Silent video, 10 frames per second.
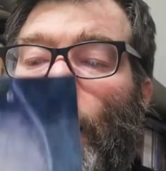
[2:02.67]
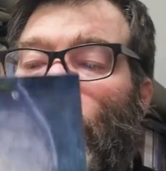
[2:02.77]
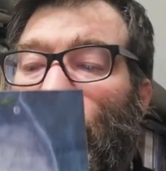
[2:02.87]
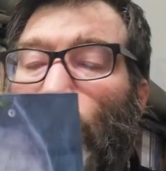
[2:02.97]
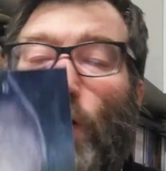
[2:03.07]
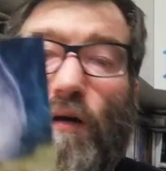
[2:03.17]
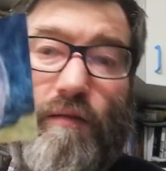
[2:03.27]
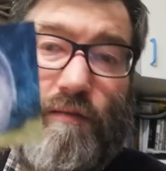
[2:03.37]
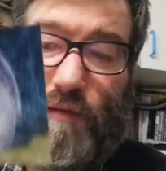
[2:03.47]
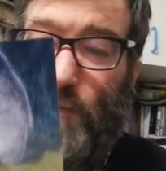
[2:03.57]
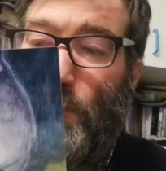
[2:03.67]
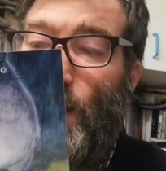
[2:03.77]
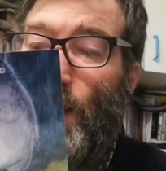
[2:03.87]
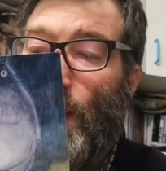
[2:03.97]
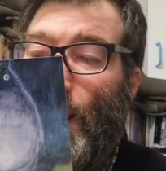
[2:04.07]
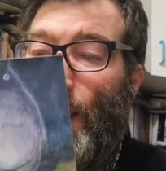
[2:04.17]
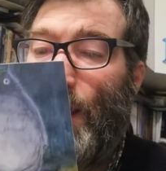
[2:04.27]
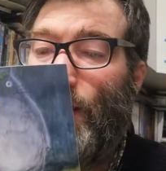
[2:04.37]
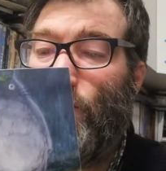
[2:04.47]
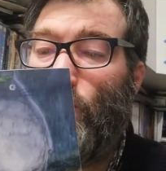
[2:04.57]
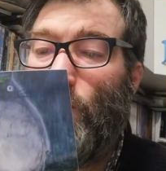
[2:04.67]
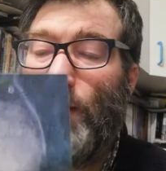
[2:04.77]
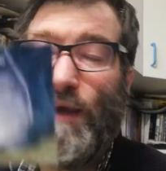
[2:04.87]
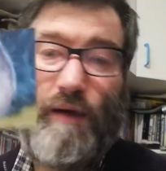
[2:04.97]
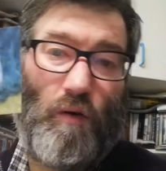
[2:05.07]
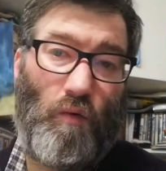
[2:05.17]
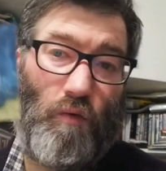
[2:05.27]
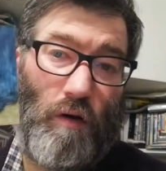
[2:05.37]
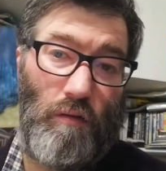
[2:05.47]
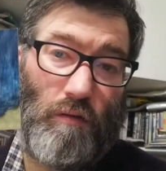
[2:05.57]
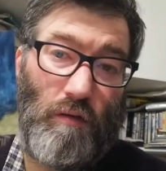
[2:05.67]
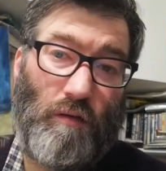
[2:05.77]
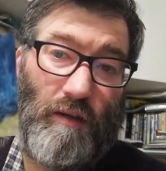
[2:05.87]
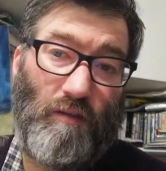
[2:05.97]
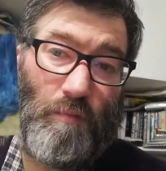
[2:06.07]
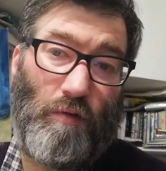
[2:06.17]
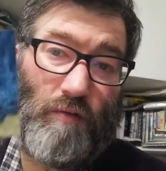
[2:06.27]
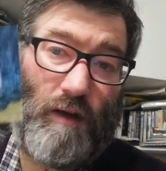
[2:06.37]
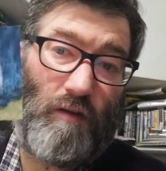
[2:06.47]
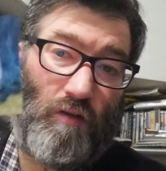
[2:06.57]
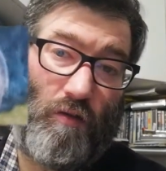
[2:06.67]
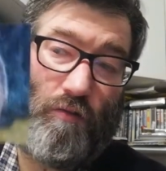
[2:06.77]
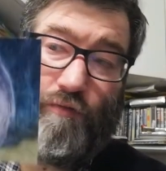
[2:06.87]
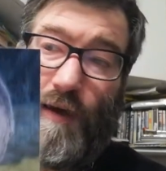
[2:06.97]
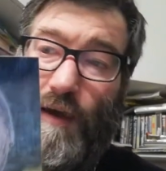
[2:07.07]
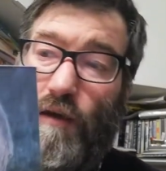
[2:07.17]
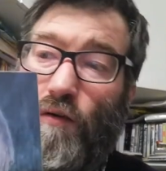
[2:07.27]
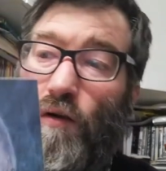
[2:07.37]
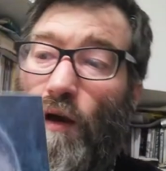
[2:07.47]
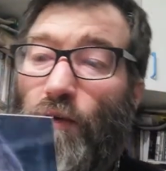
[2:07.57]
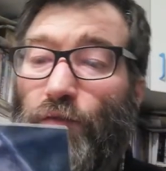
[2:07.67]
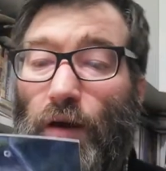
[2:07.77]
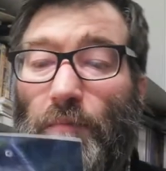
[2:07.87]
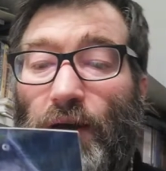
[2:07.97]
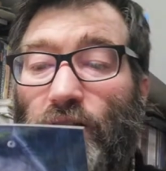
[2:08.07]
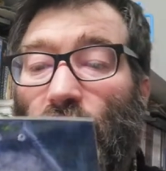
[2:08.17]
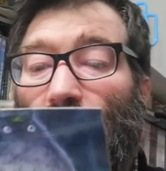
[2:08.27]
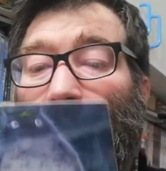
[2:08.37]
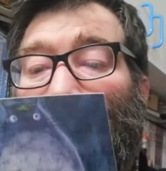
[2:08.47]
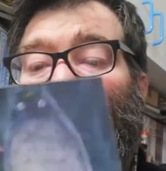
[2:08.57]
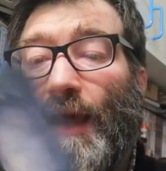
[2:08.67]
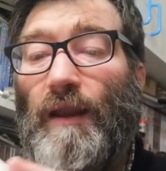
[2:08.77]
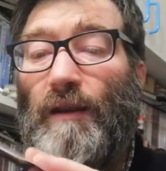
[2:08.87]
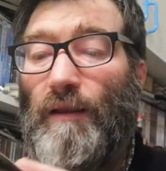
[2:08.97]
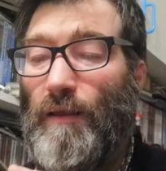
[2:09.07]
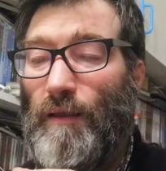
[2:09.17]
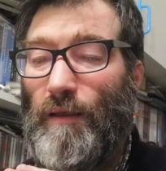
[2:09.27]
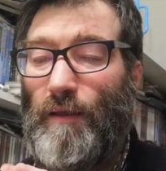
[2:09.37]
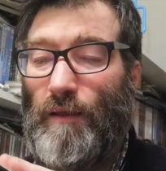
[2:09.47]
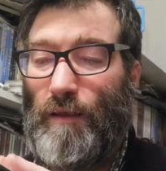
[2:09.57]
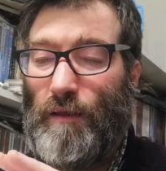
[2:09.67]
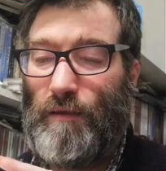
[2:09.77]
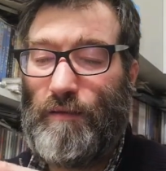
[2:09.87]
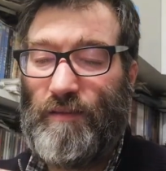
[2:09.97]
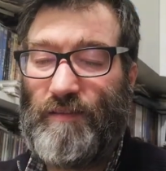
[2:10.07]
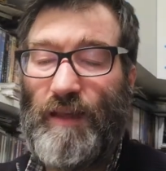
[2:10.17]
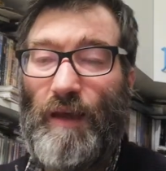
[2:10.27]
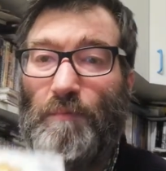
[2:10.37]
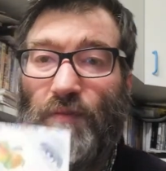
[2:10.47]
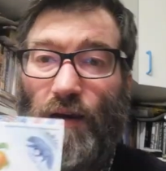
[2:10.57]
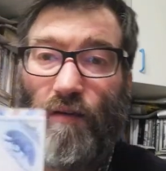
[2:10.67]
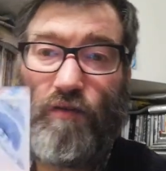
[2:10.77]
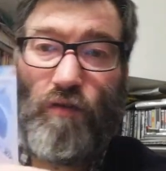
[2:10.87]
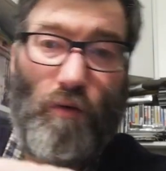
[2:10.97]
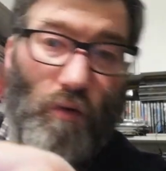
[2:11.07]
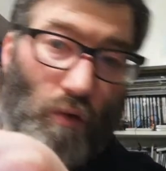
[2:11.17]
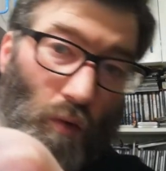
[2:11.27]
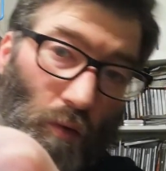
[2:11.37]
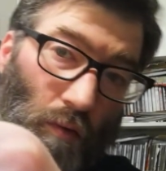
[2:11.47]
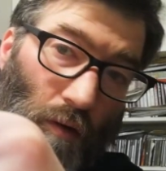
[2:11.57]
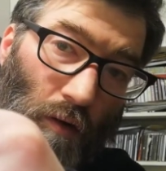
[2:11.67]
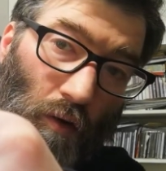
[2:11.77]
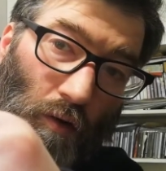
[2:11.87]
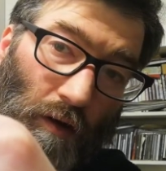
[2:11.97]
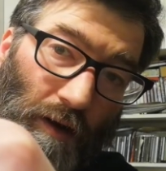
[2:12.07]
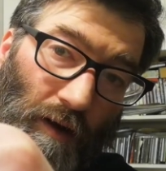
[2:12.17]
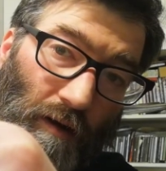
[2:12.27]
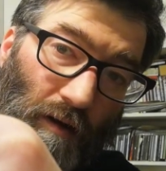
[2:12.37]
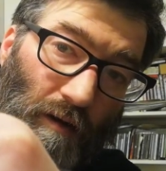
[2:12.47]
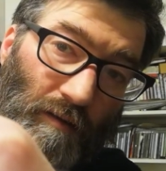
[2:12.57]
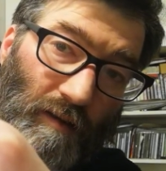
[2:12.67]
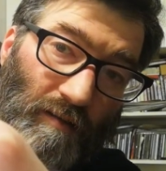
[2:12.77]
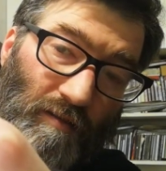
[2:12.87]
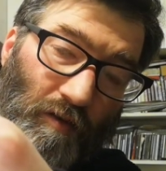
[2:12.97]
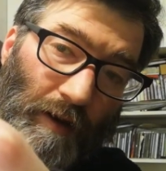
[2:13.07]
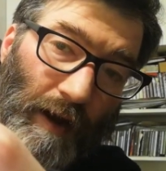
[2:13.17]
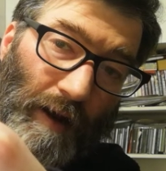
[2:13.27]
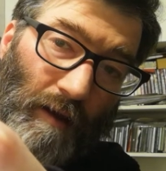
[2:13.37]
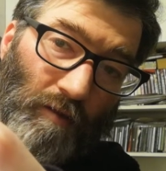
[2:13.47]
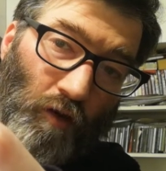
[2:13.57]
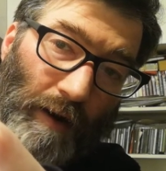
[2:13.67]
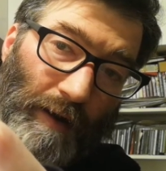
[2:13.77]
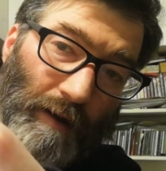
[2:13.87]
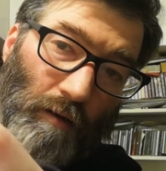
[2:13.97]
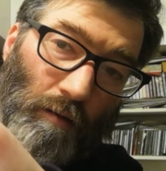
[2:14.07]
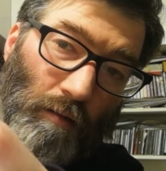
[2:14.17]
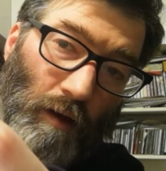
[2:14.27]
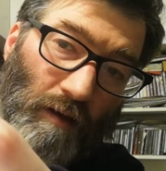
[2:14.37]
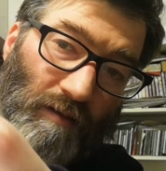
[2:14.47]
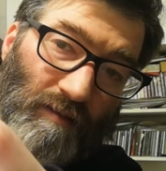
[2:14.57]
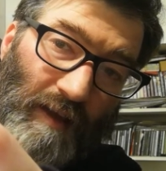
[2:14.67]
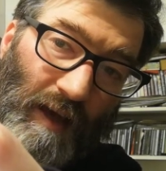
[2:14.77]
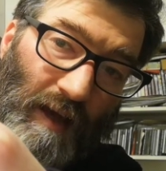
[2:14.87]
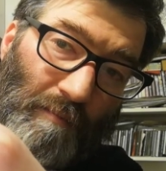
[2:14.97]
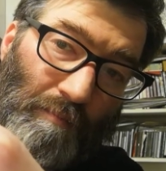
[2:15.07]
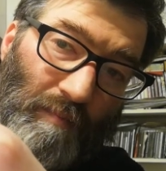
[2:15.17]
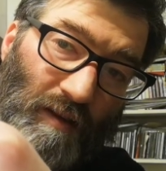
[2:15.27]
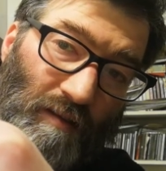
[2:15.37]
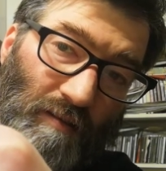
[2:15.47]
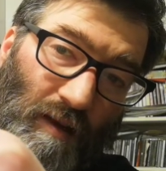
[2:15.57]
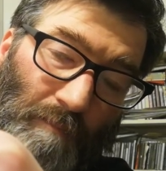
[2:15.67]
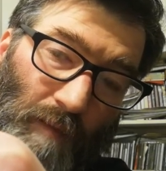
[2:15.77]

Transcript: It was Mia and Julia who wrote this postcard, so thank you very much. And the stamps are so cool. Look here, this tri triangle stamp, this